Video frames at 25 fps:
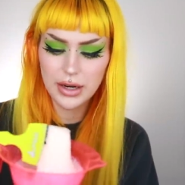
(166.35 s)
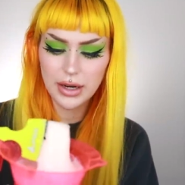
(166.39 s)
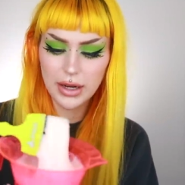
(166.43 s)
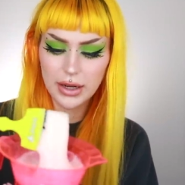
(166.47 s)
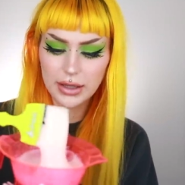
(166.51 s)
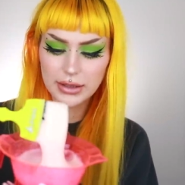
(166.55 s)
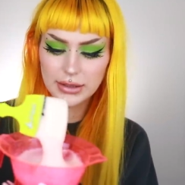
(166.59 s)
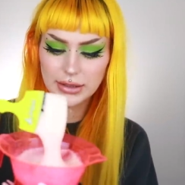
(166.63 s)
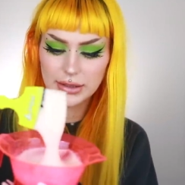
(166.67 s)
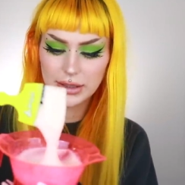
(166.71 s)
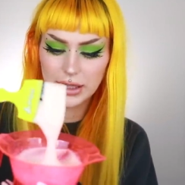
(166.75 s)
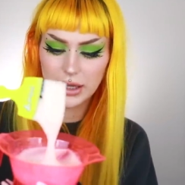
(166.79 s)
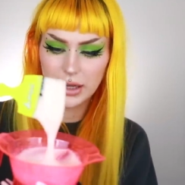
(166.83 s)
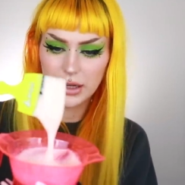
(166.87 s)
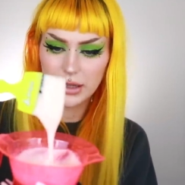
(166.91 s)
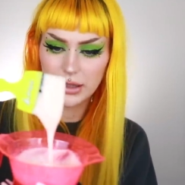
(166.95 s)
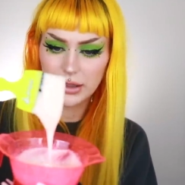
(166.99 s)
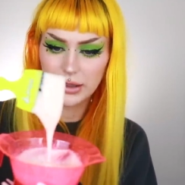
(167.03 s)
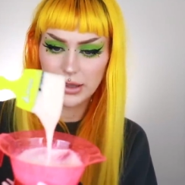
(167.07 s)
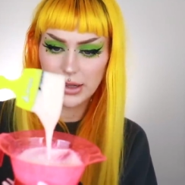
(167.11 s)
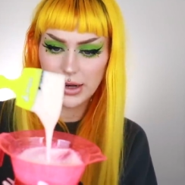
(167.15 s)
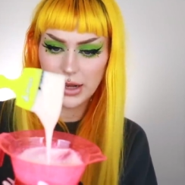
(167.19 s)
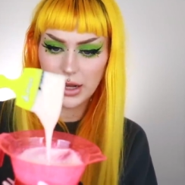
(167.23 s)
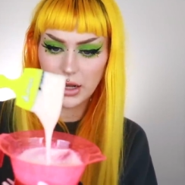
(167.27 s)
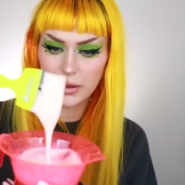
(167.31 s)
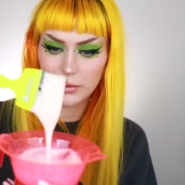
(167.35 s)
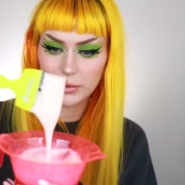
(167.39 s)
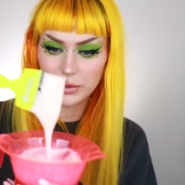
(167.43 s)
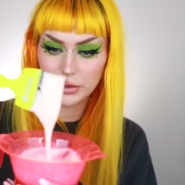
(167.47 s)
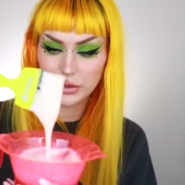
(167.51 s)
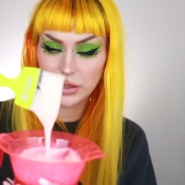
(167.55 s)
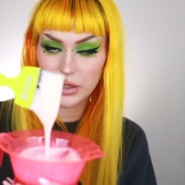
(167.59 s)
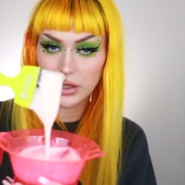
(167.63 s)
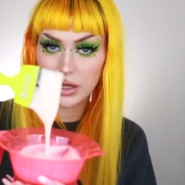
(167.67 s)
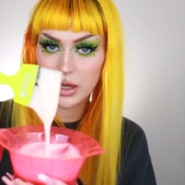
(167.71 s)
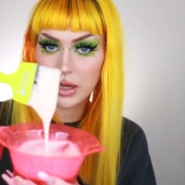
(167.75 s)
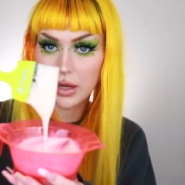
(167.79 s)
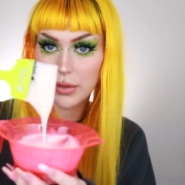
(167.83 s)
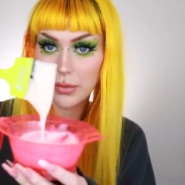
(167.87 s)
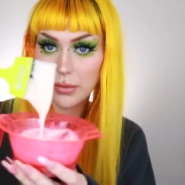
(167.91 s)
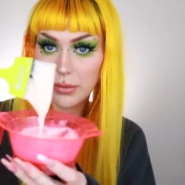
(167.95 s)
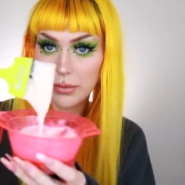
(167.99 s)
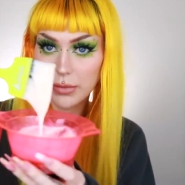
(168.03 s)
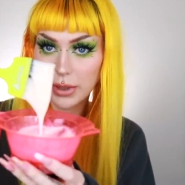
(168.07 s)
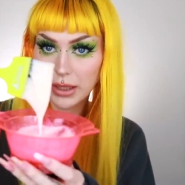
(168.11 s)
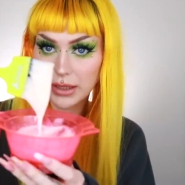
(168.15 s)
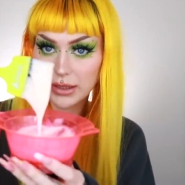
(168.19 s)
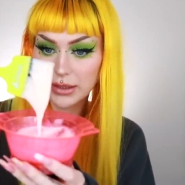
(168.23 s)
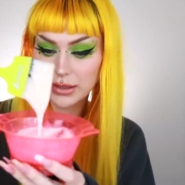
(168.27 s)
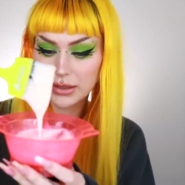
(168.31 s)
I said that I was gonna
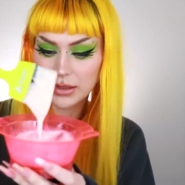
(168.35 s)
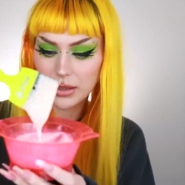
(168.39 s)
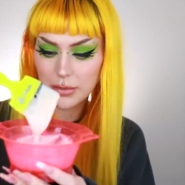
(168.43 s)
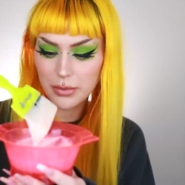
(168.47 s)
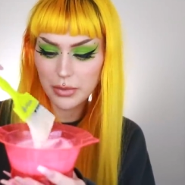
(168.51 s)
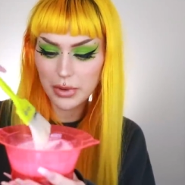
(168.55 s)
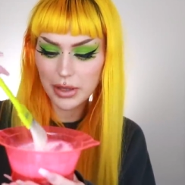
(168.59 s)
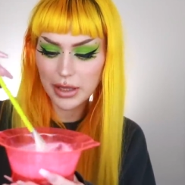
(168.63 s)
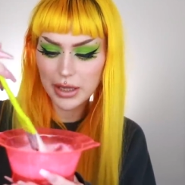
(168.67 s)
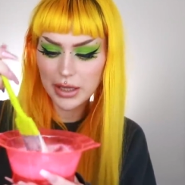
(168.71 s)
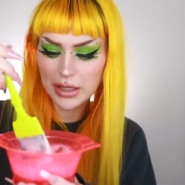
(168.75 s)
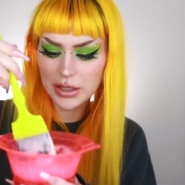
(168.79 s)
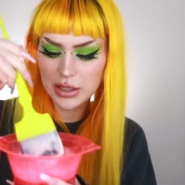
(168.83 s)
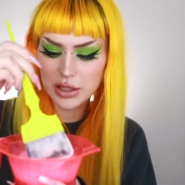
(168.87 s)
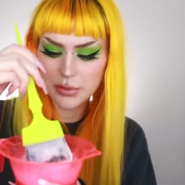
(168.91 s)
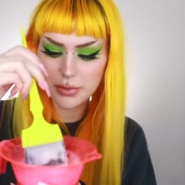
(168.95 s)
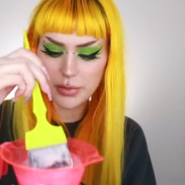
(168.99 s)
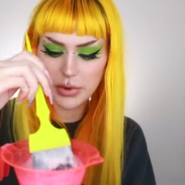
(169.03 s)
mix the bleach,